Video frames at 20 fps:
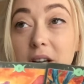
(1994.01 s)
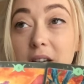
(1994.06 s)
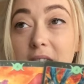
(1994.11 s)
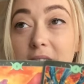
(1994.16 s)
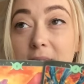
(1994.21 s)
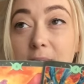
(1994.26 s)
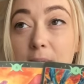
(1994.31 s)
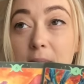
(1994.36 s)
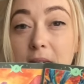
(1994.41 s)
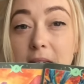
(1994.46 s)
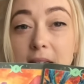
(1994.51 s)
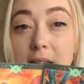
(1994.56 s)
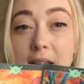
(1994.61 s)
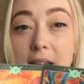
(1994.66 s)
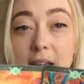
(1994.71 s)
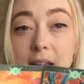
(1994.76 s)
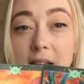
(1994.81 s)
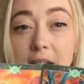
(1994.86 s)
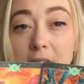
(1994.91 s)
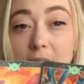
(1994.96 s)
it can be
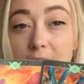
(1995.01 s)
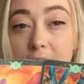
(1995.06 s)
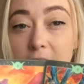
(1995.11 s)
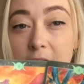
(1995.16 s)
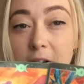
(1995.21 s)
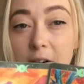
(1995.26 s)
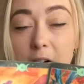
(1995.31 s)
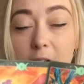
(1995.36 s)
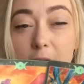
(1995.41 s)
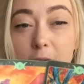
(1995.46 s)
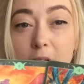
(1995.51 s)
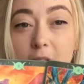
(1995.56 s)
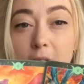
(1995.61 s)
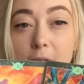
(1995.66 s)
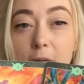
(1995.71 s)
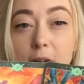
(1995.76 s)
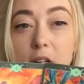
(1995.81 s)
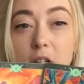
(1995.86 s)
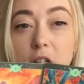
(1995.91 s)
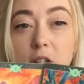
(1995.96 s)
in another area of life
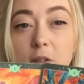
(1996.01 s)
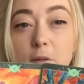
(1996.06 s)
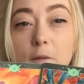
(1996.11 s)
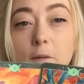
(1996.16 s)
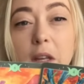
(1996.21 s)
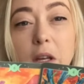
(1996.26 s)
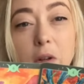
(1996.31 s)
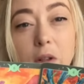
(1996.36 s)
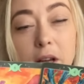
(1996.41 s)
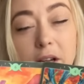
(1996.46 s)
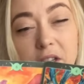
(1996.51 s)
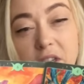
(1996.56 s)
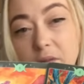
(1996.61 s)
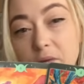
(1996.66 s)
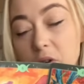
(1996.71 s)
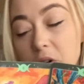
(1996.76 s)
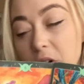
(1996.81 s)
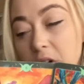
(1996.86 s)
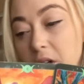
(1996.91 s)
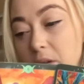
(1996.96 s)
where you just feel like you've
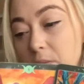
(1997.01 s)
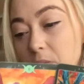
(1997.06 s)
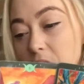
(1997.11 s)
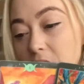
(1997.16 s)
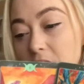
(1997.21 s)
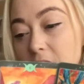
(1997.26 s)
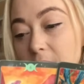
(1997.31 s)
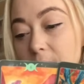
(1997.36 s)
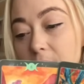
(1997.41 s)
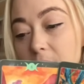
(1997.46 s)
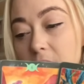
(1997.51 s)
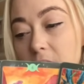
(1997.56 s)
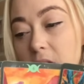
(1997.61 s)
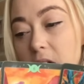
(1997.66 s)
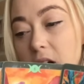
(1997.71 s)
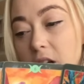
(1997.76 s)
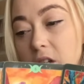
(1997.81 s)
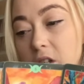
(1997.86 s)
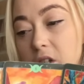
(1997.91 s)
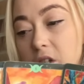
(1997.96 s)
got a community
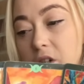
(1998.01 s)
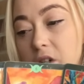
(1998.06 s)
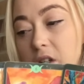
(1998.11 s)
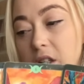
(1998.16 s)
behind you,